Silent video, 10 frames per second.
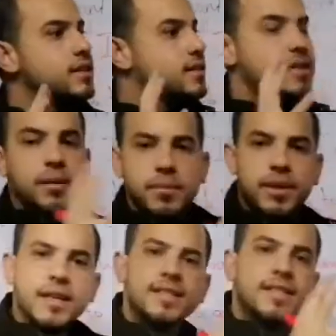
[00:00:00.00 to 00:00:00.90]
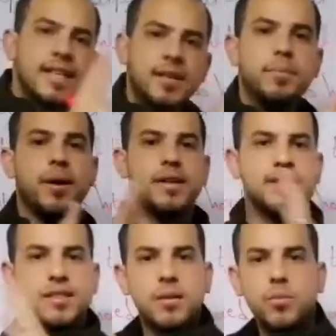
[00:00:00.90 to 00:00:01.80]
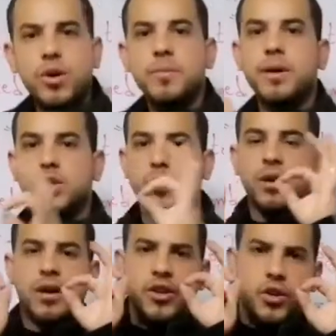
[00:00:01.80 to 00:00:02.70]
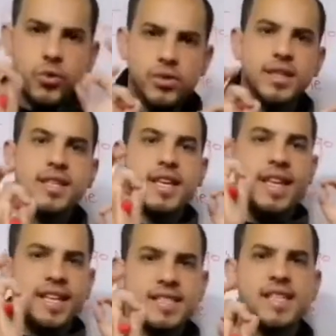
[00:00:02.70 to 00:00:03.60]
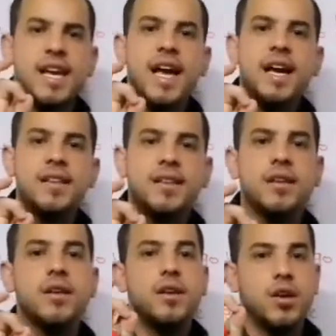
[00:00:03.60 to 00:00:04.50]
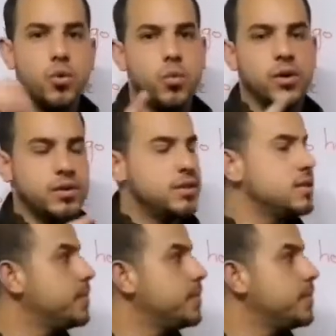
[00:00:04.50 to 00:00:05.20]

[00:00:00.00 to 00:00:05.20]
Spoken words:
something said by someone, but we are using the exact words.